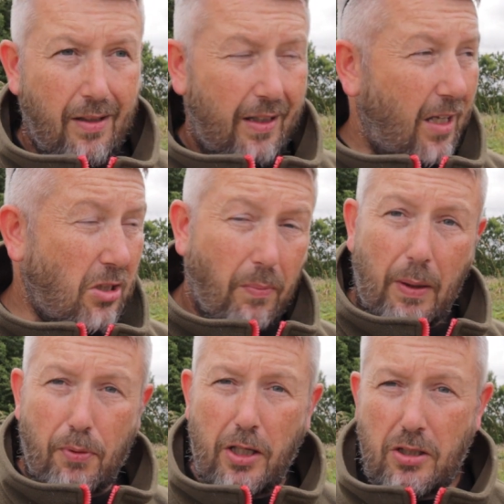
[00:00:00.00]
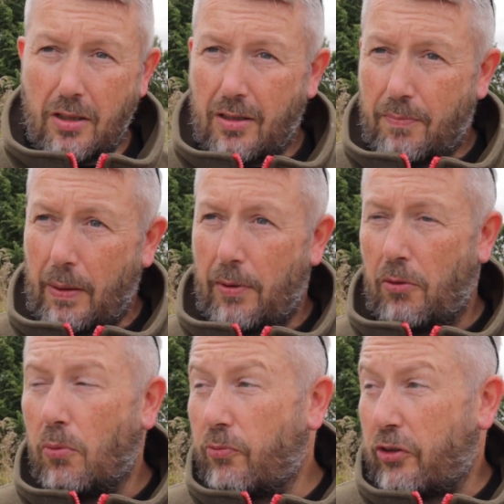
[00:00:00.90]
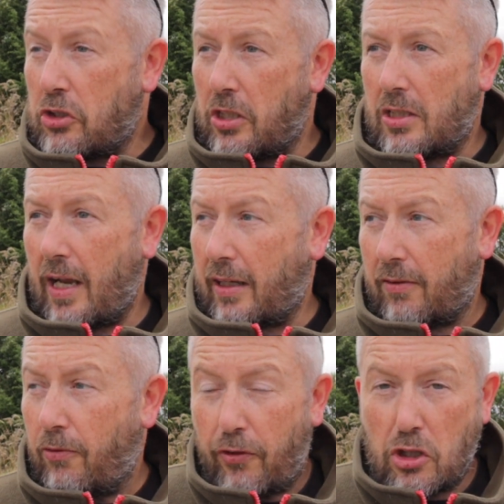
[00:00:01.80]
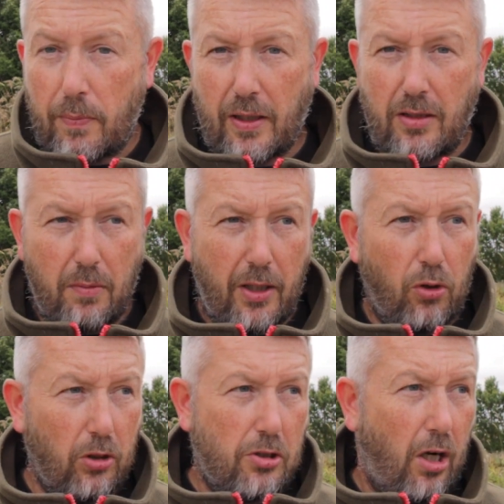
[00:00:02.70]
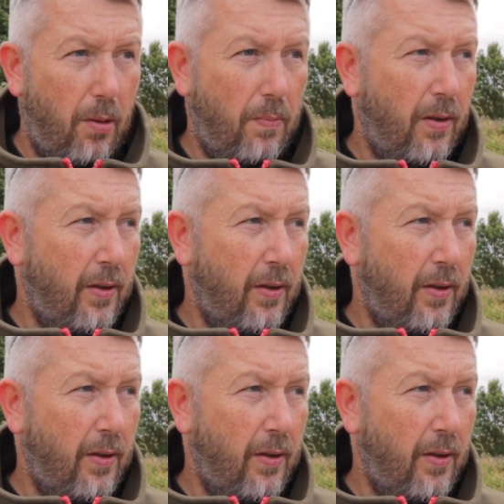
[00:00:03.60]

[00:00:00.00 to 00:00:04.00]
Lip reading: And that's not me preaching. People who fish this lake, who fish it better than me all the time,